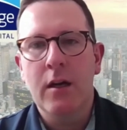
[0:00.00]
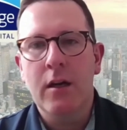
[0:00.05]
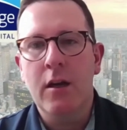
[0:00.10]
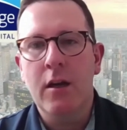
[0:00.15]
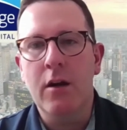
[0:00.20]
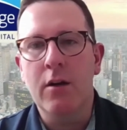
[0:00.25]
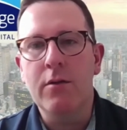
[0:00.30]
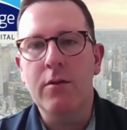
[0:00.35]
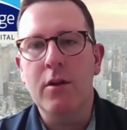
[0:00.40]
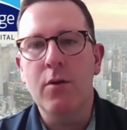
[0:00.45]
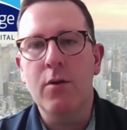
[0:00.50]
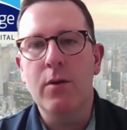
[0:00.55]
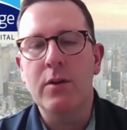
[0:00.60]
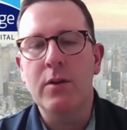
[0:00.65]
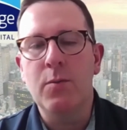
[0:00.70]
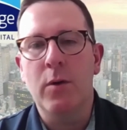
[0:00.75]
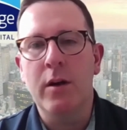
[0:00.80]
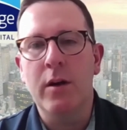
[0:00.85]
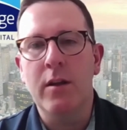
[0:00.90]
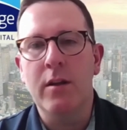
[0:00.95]
You as
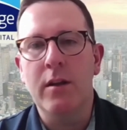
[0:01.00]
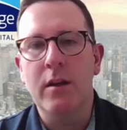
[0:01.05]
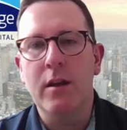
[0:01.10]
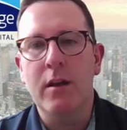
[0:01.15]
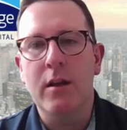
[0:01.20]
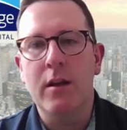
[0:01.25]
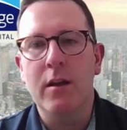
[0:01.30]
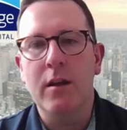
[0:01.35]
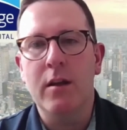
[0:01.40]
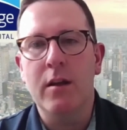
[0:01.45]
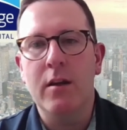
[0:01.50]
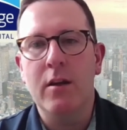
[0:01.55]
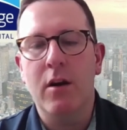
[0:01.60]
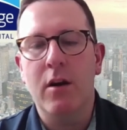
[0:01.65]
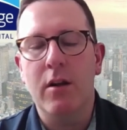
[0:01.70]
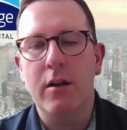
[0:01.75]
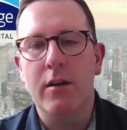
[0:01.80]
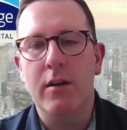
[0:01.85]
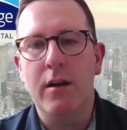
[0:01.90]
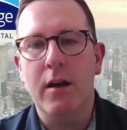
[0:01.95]
one of the,
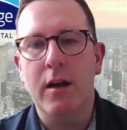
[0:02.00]
call it,